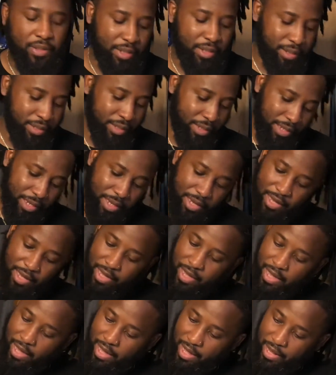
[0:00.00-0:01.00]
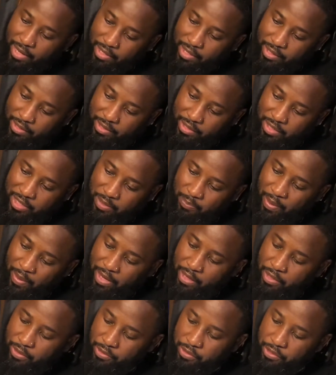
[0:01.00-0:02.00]
it, and the
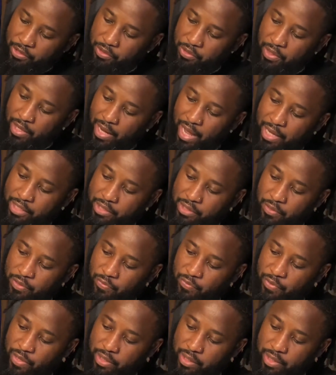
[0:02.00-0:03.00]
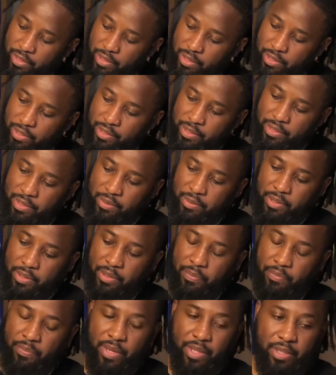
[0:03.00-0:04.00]
speckles, you can actually feel it, the
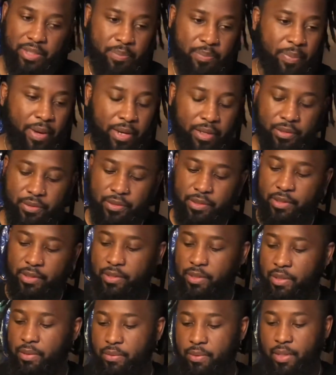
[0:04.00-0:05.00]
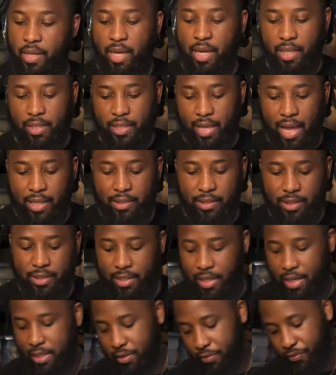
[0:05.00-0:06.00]
cement speckles. So that's a
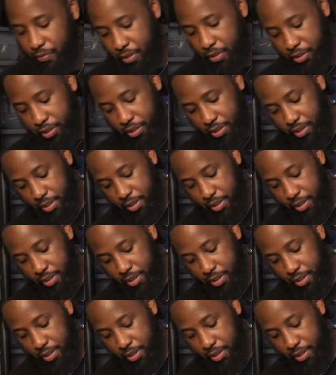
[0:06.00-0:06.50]
nice feature.